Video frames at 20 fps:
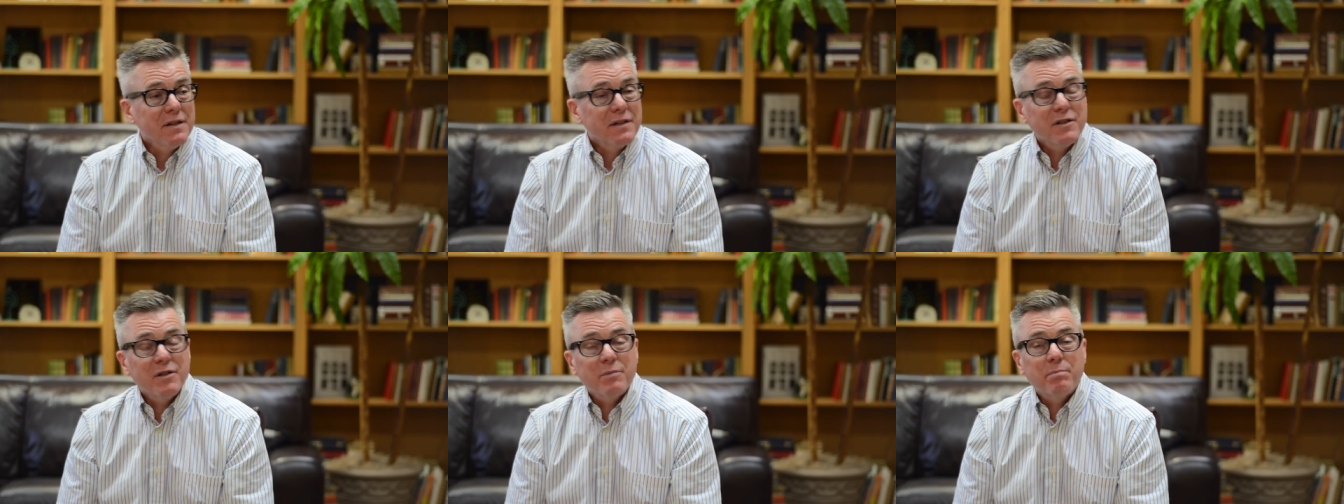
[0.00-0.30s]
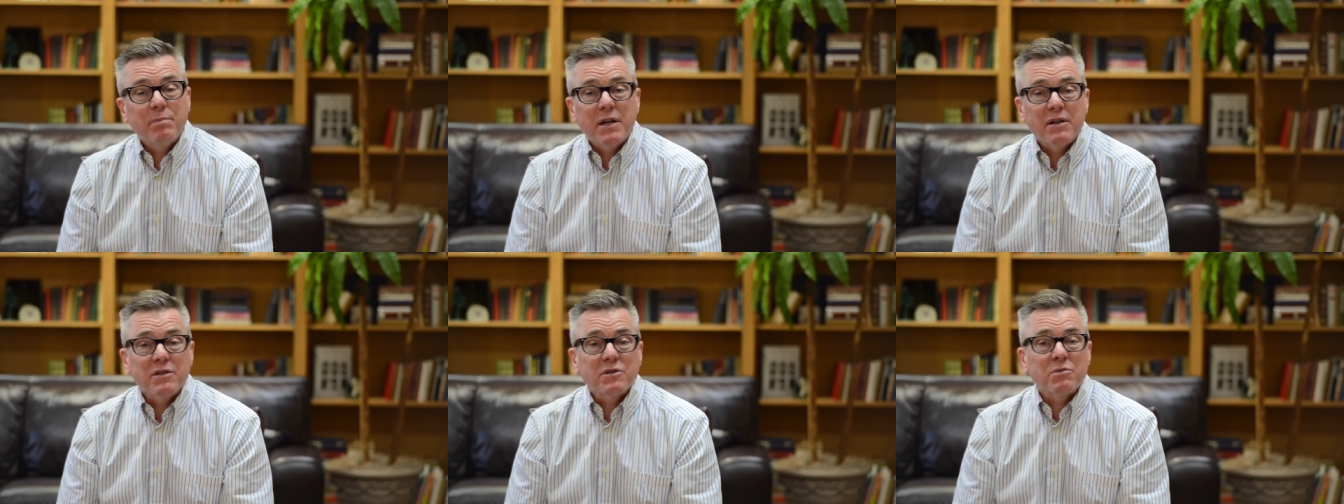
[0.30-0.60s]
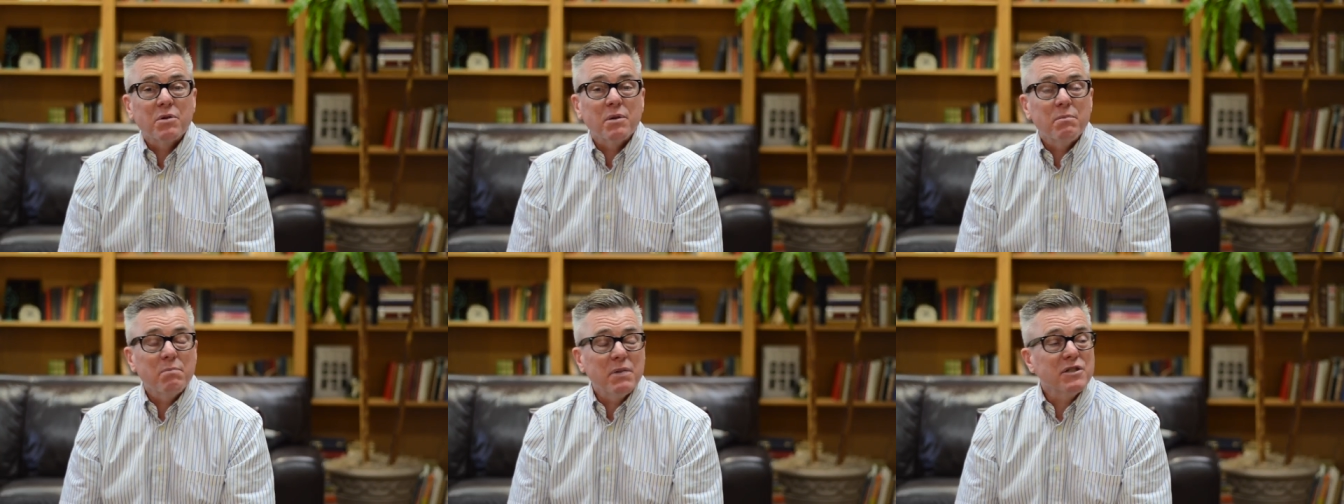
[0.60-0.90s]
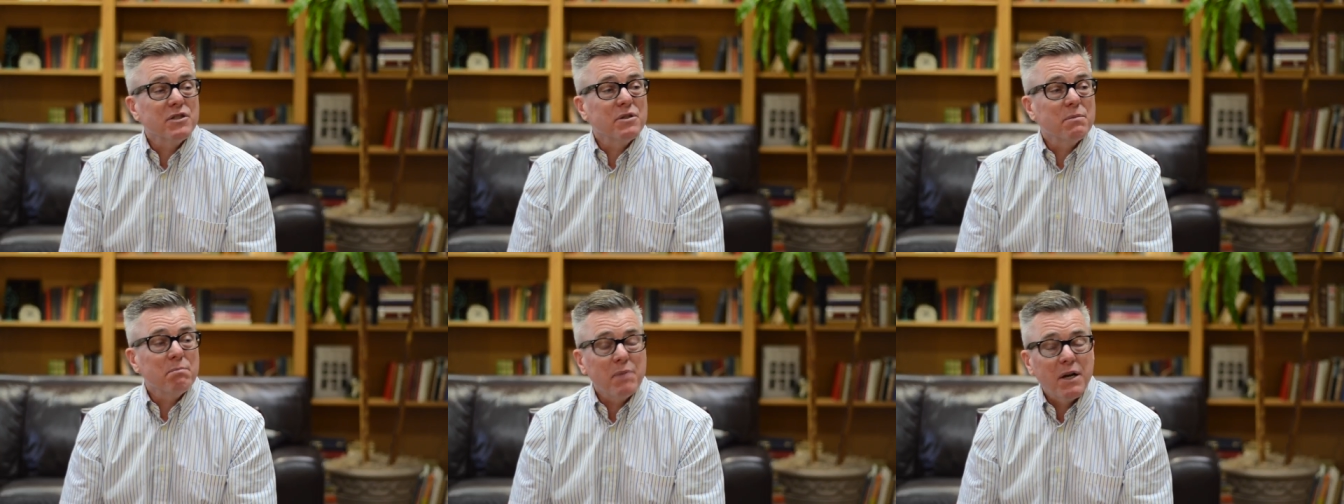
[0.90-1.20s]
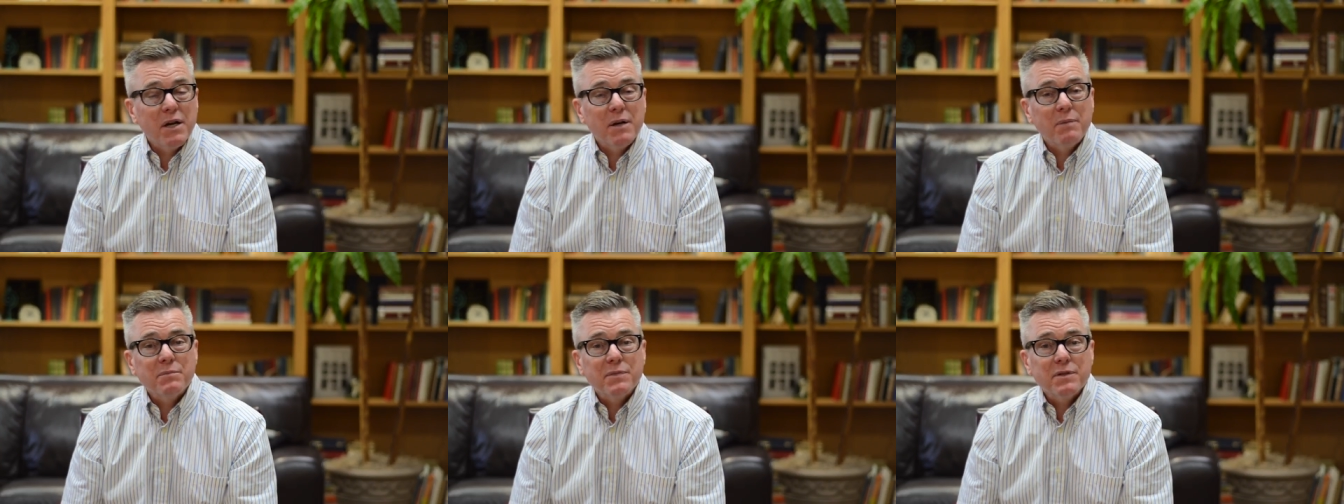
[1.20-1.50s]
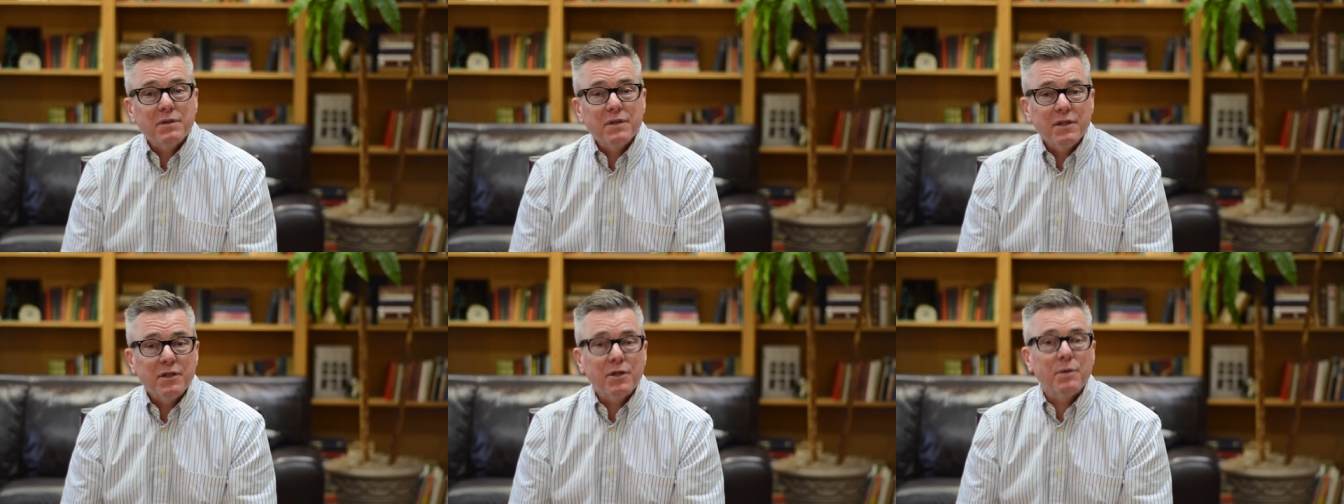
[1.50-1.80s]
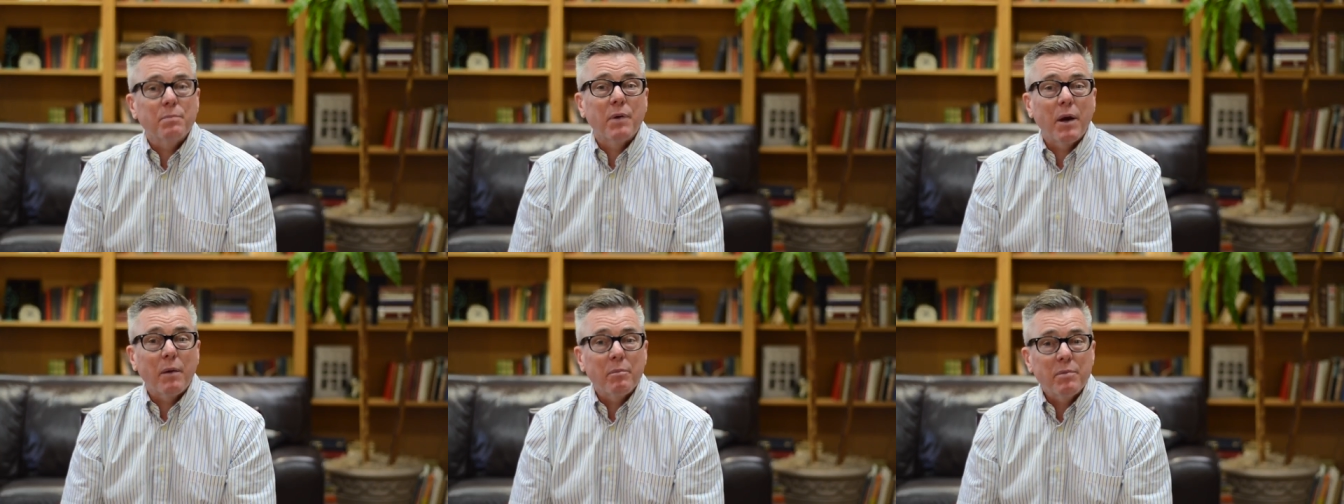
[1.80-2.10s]
your parents were a bunch of bums, and
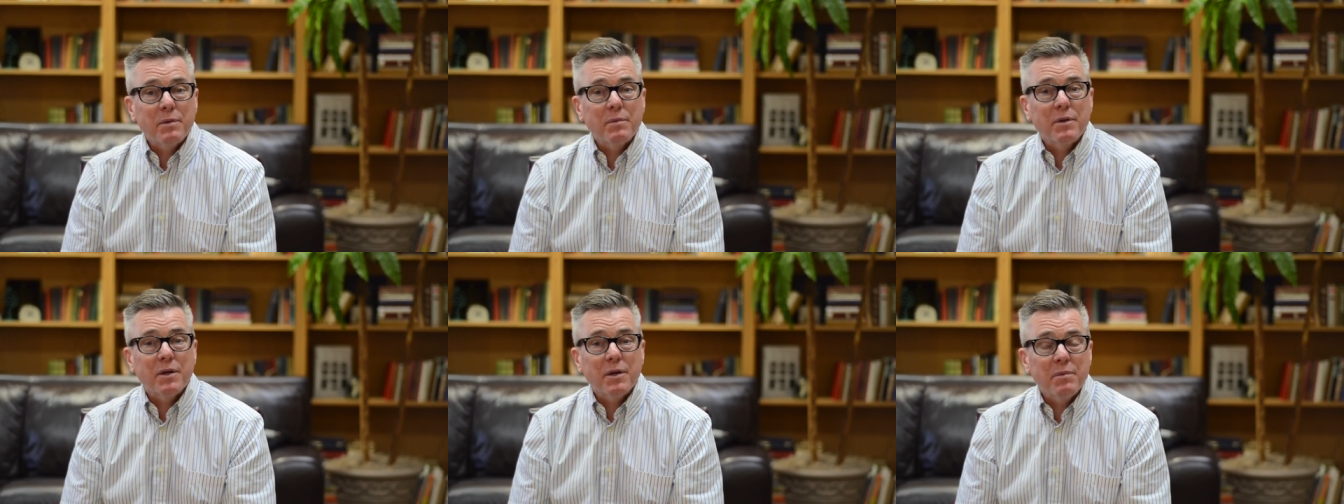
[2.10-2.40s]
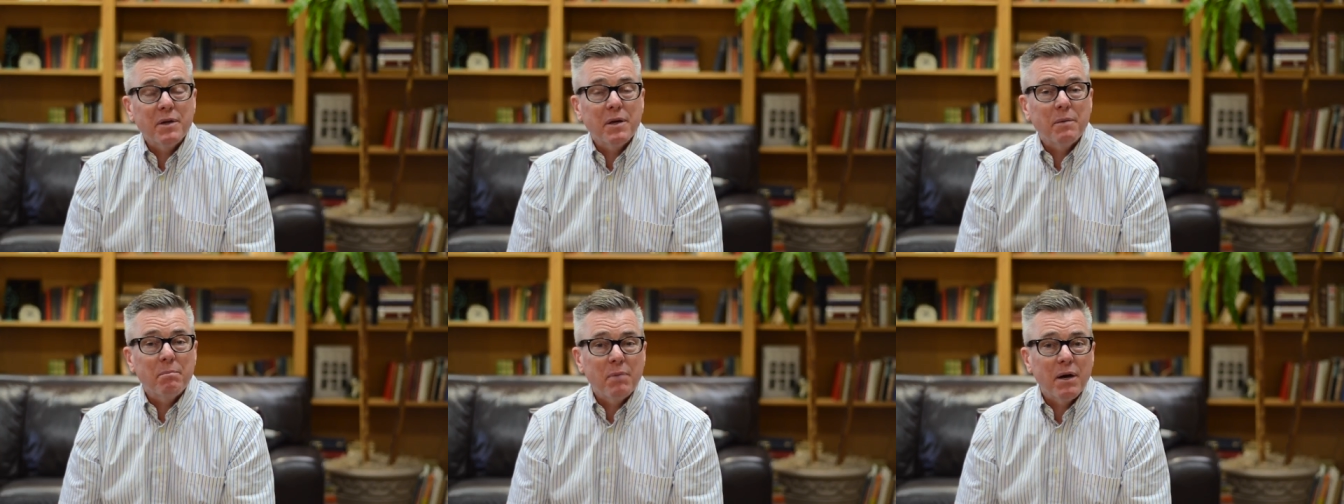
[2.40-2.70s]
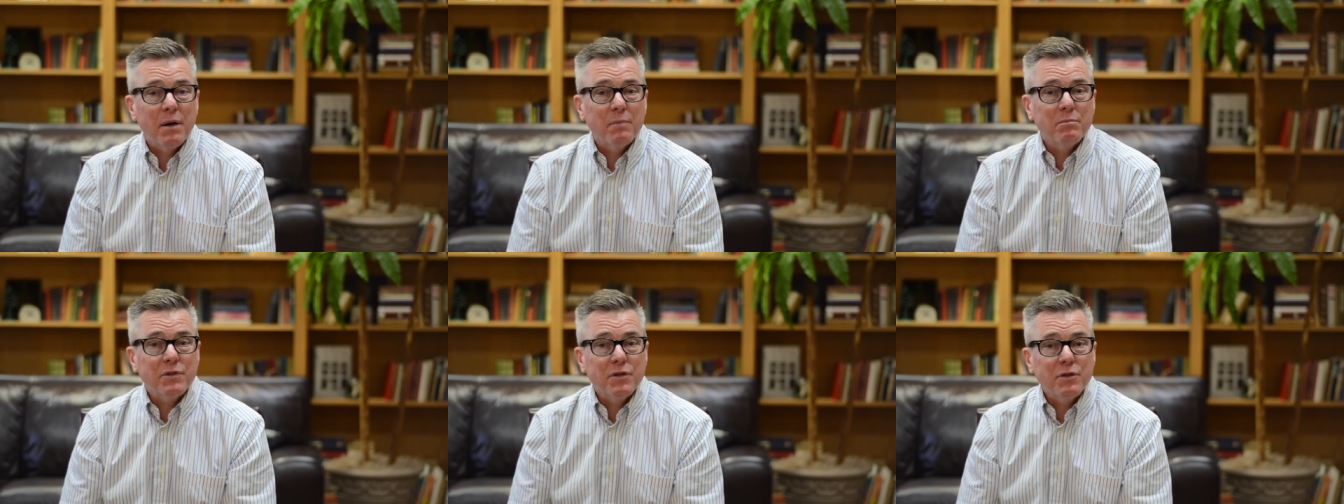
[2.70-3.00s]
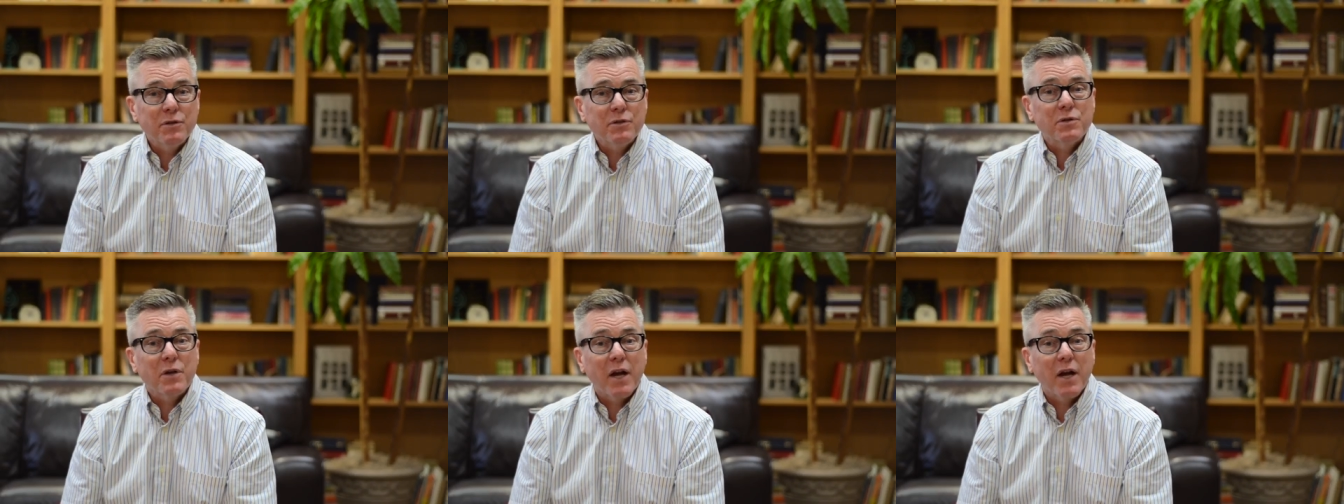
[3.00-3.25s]
you're probably going to be a bum too.